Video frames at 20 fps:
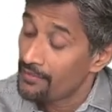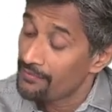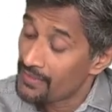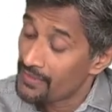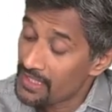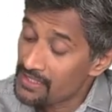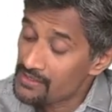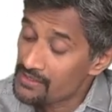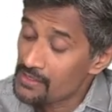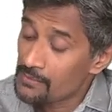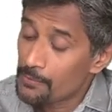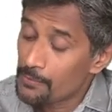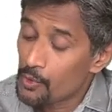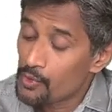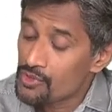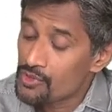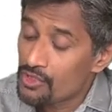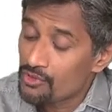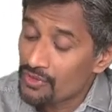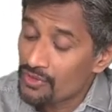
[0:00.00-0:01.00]
Then
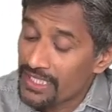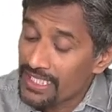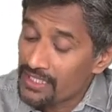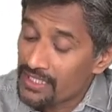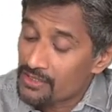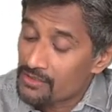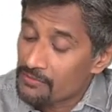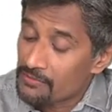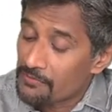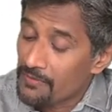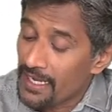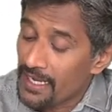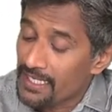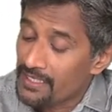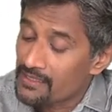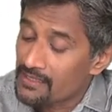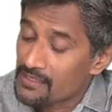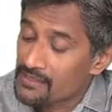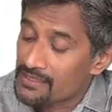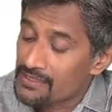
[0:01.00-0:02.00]
suppose you need to
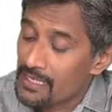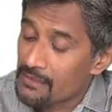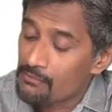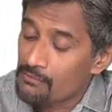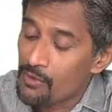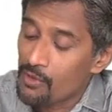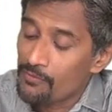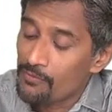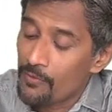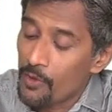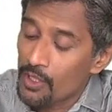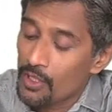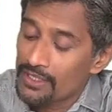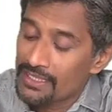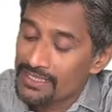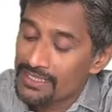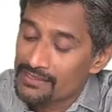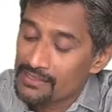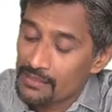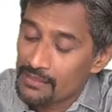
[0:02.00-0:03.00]
find the sum of all
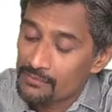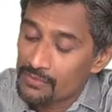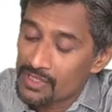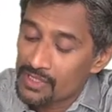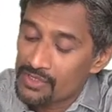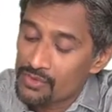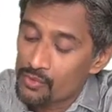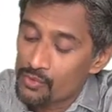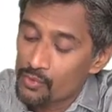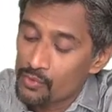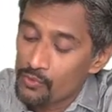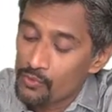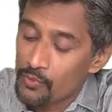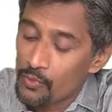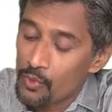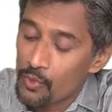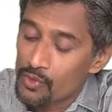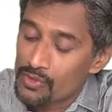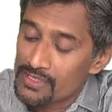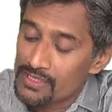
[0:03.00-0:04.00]
these numbers, 2,
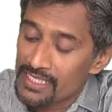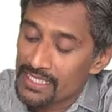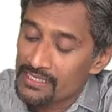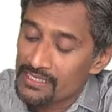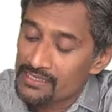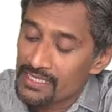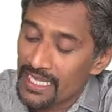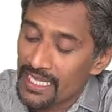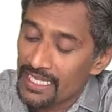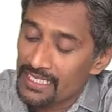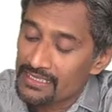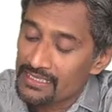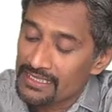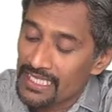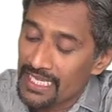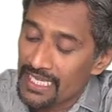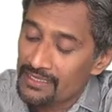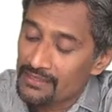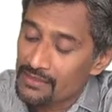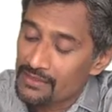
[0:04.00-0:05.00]
4, 6, 8,
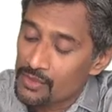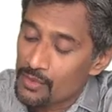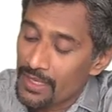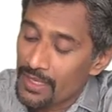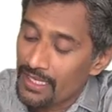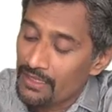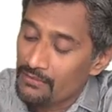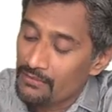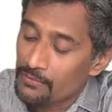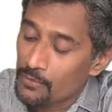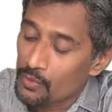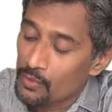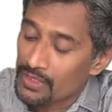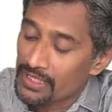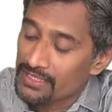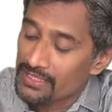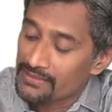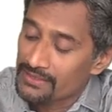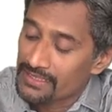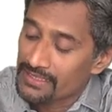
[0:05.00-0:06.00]
10, 12,
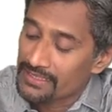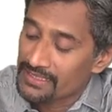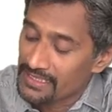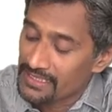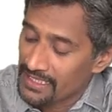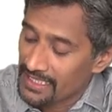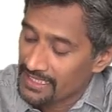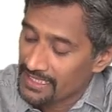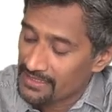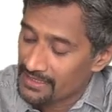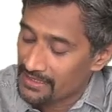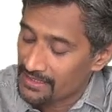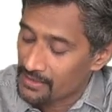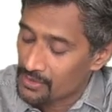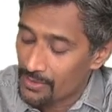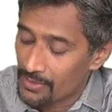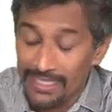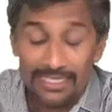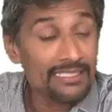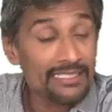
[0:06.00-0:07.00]
14, 16, 18,
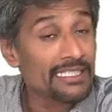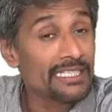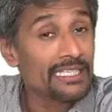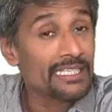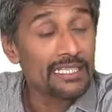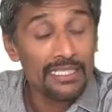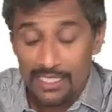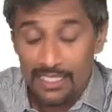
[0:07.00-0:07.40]
20.